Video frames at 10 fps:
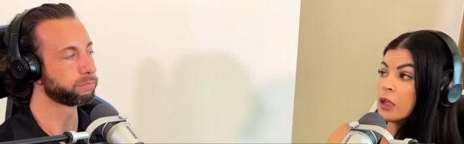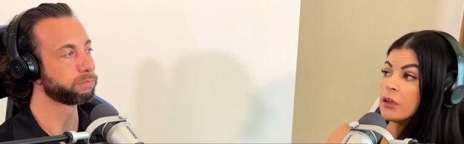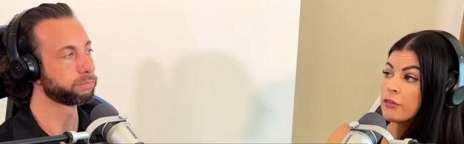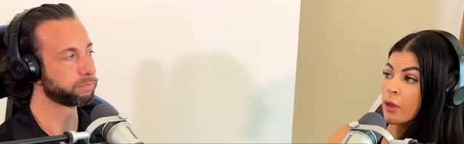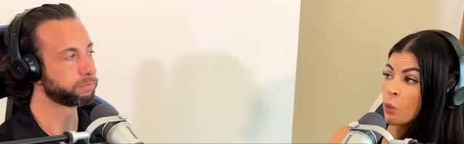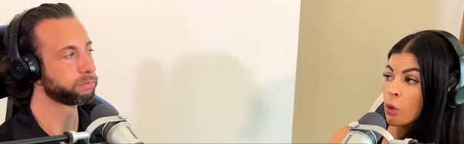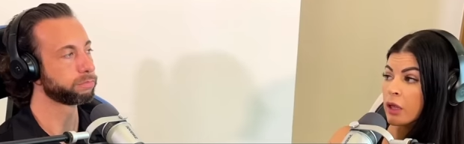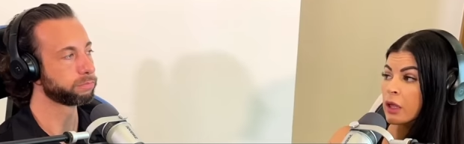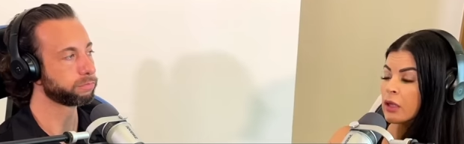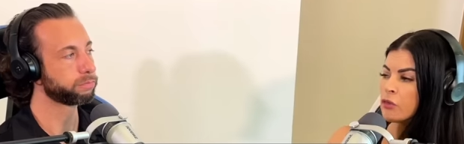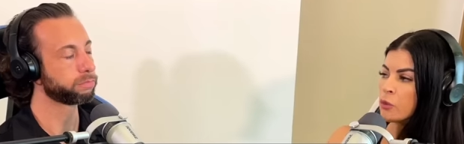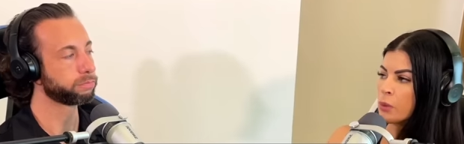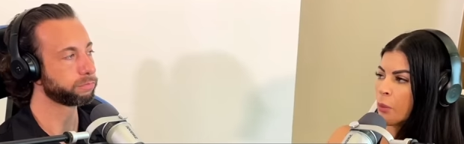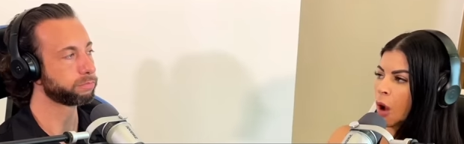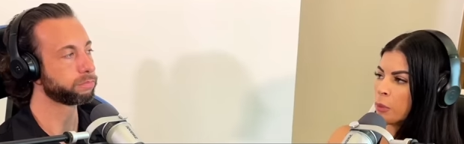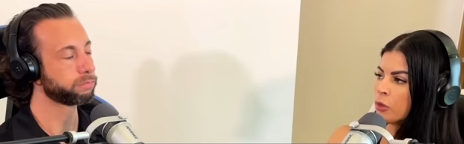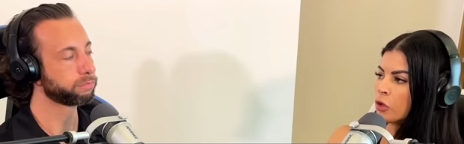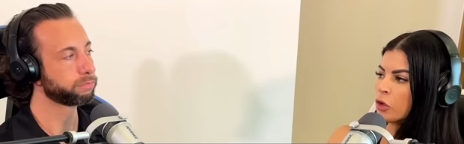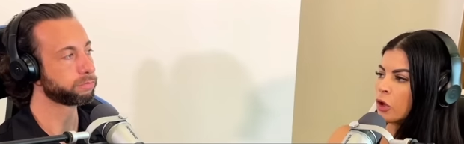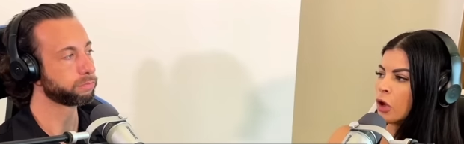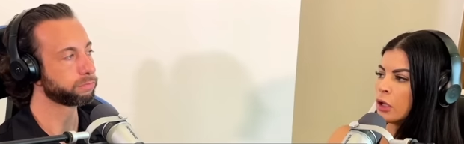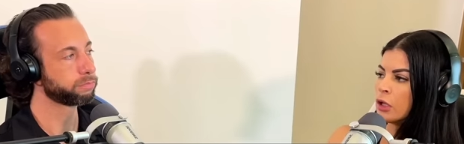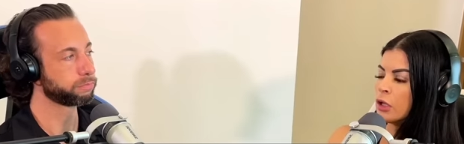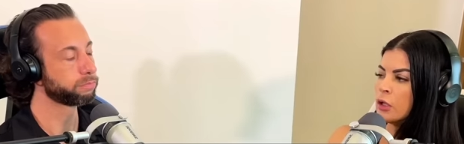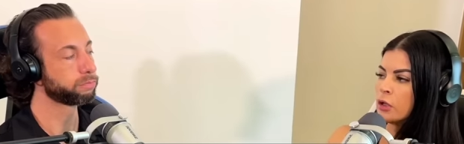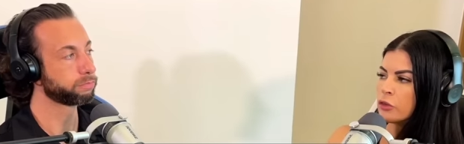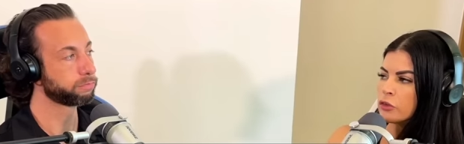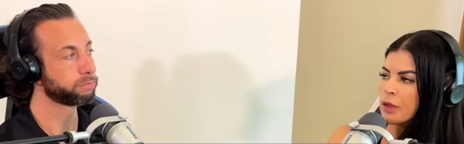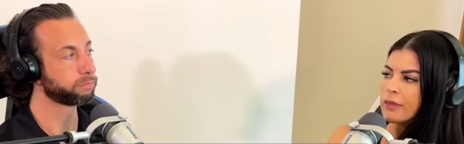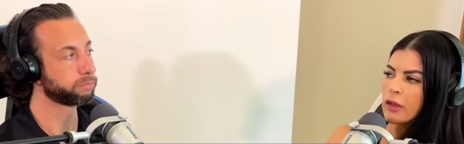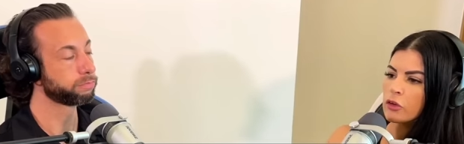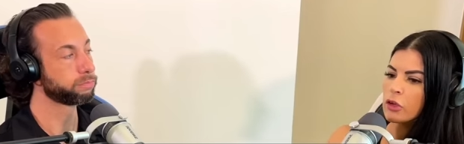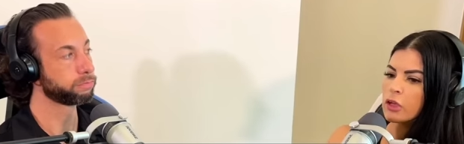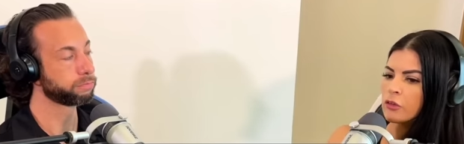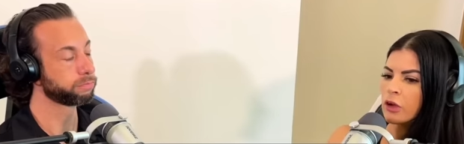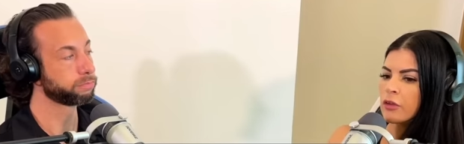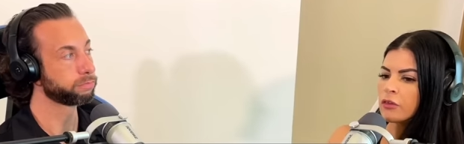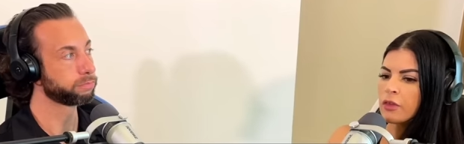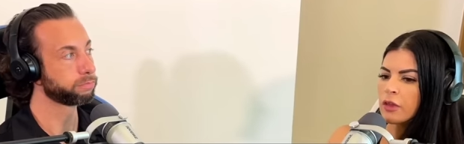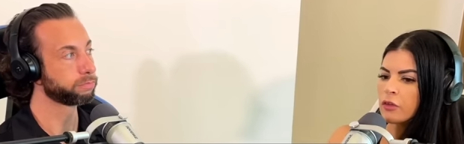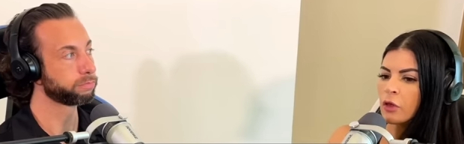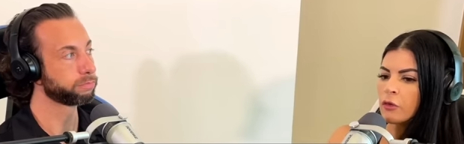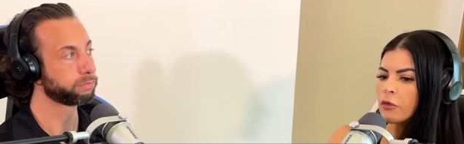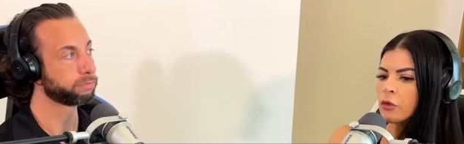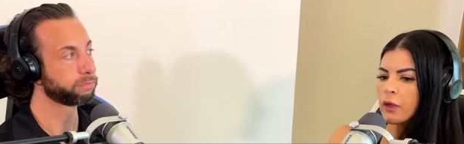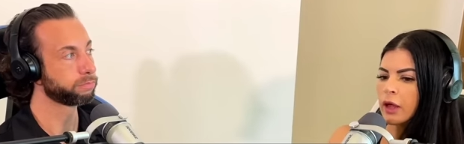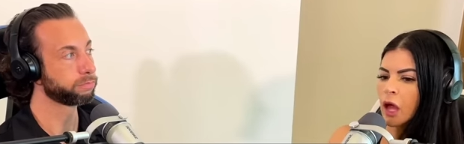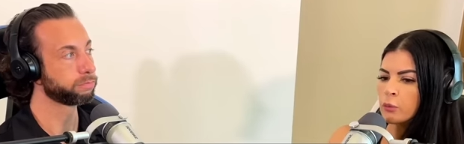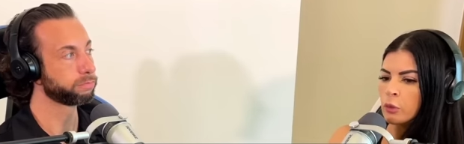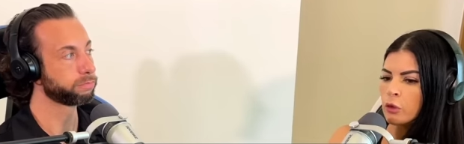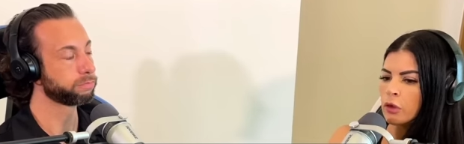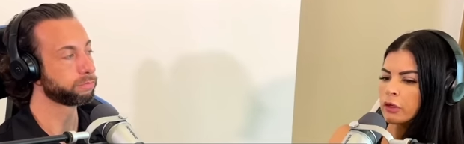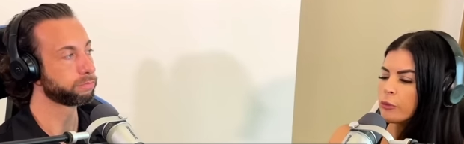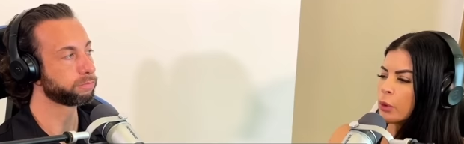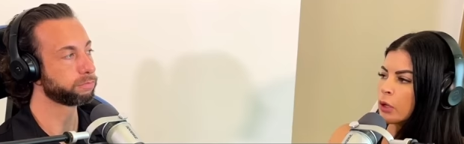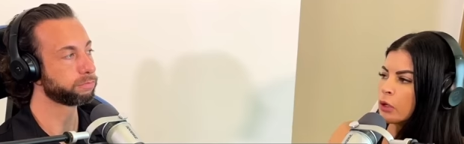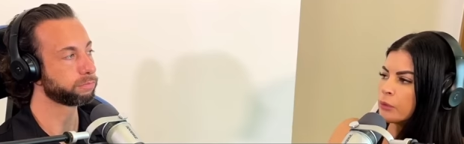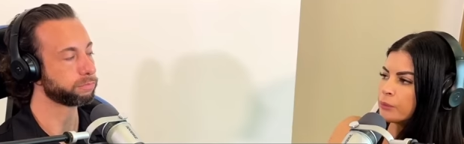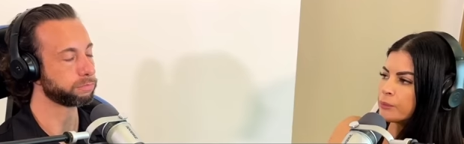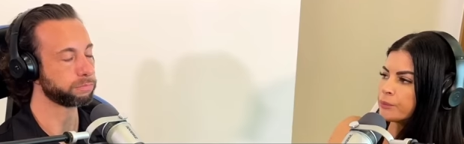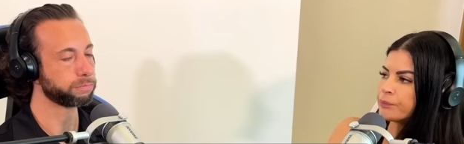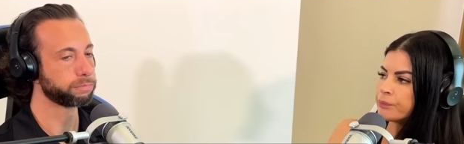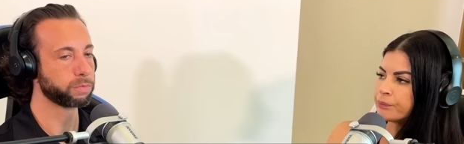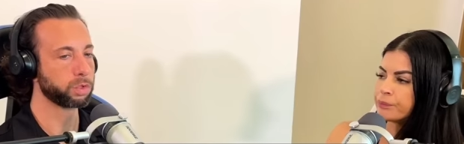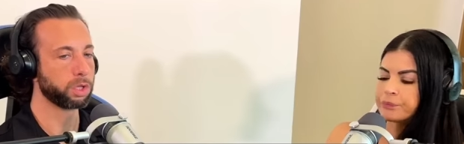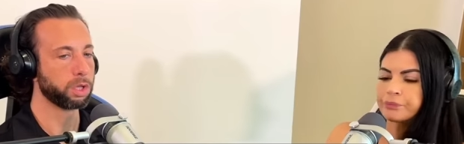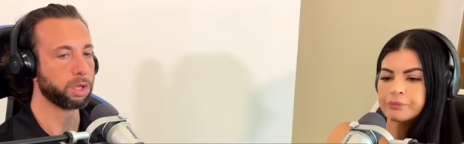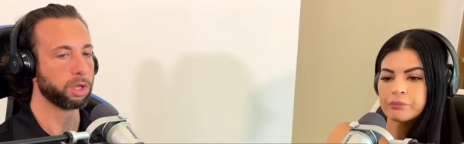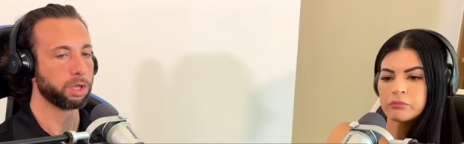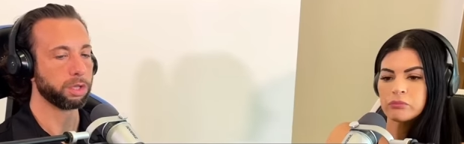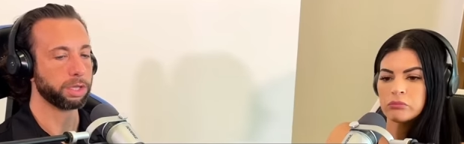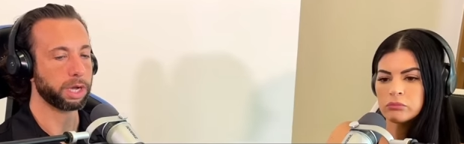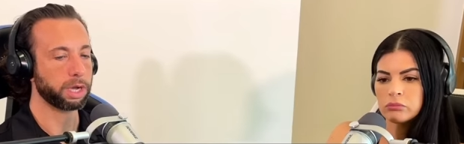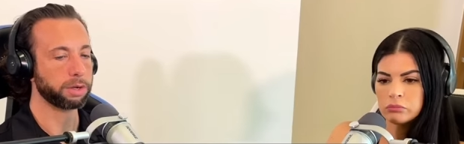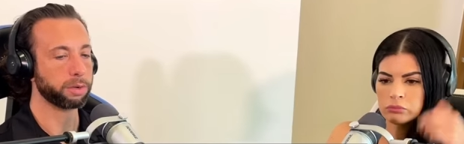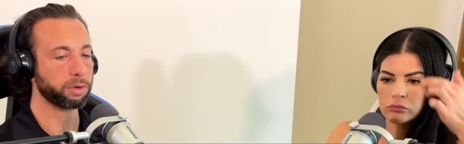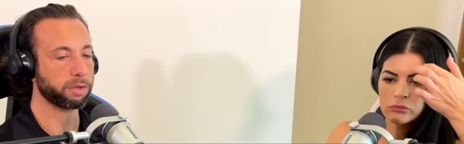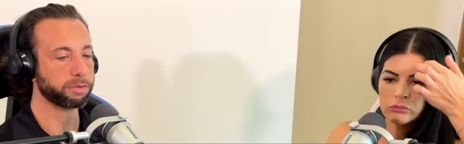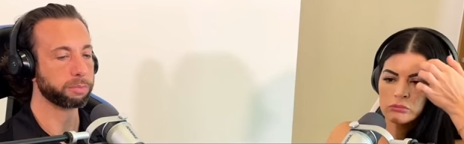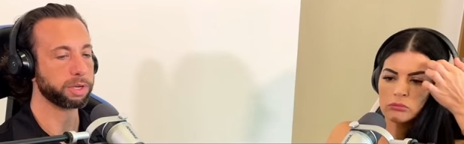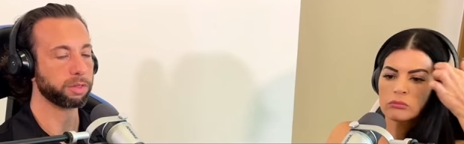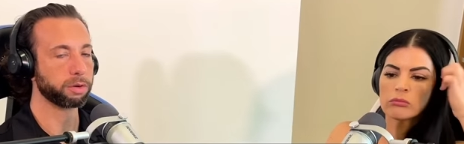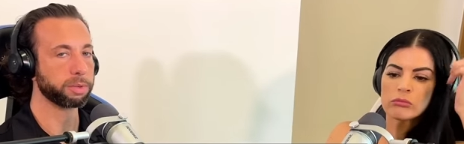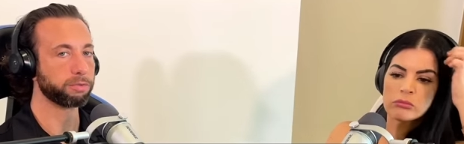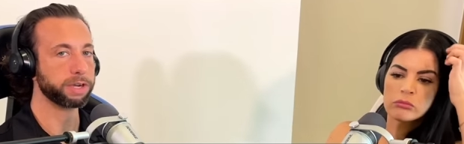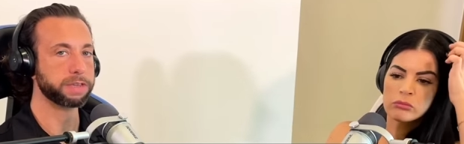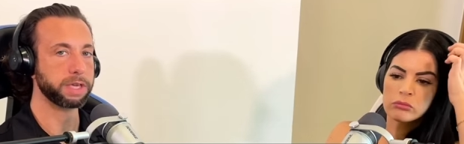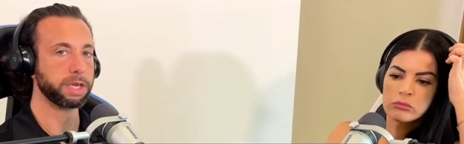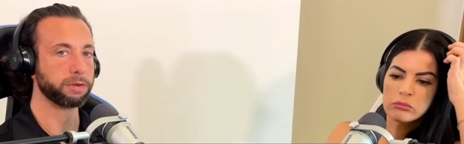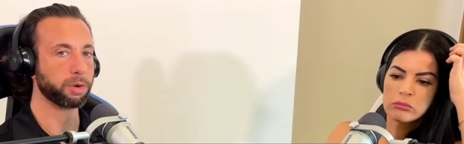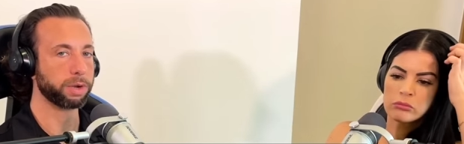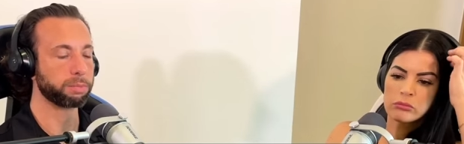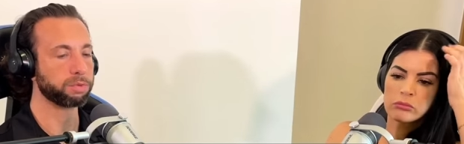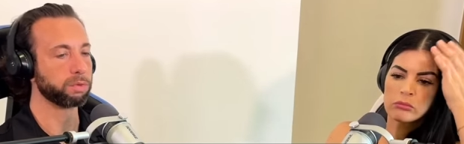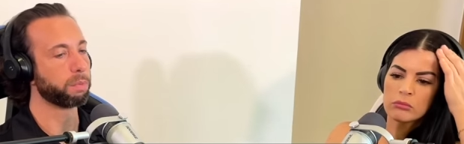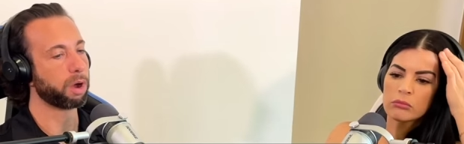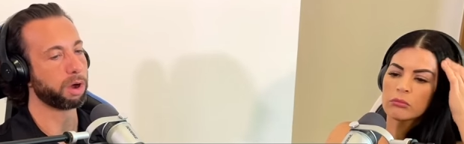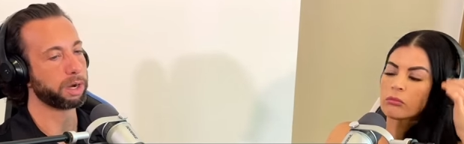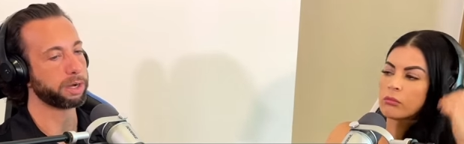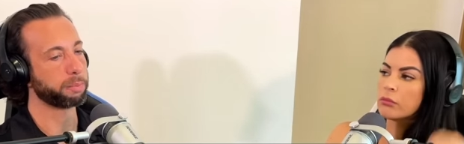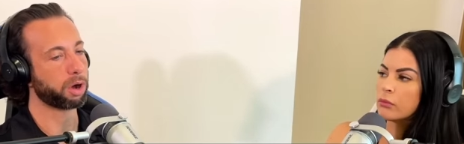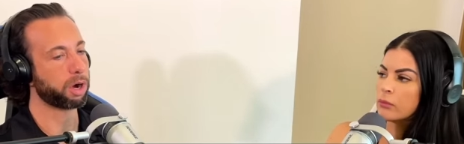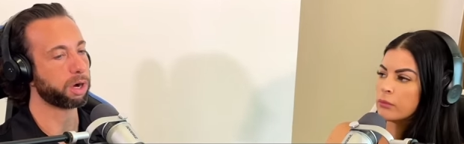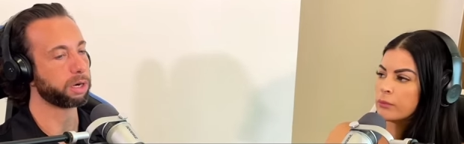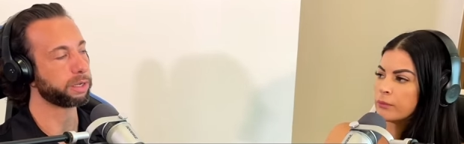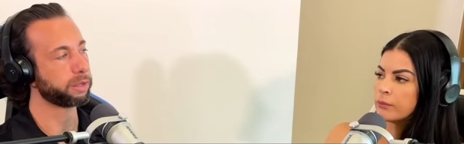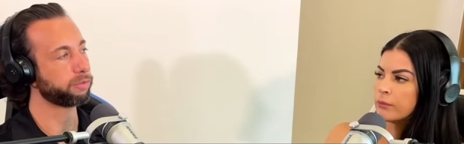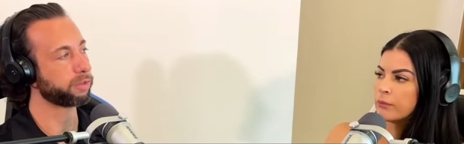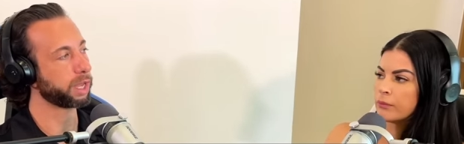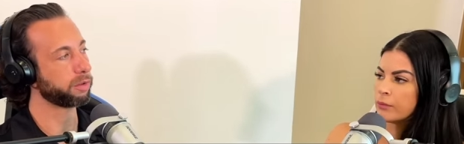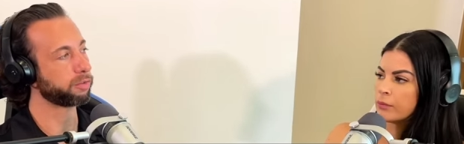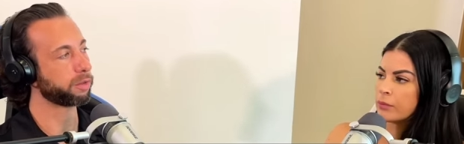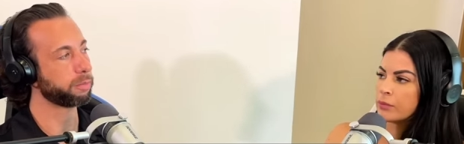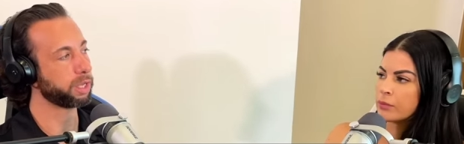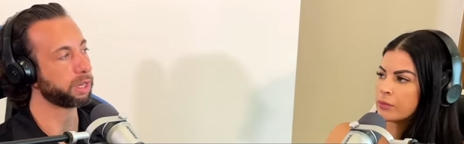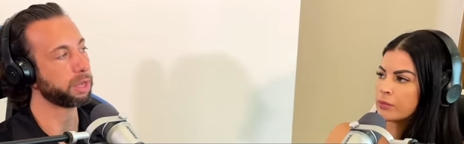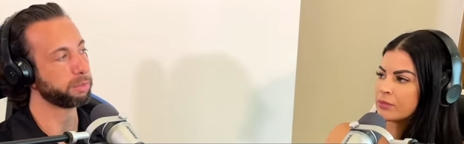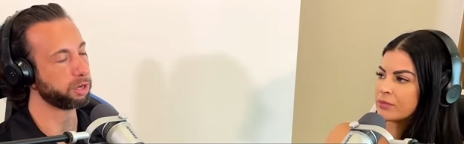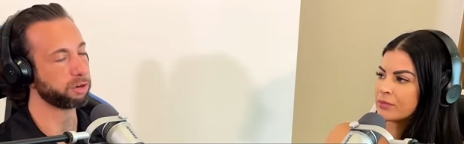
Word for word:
Speaker 1: it, if they wouldn't, if it would be popular or not. So to take that creative risk, I think is also like admirable on his part.
Speaker 2: Mm-hmm. Yeah, and it would also have been a little bit risky going up to a bar in a bar and saying to somebody, "Can I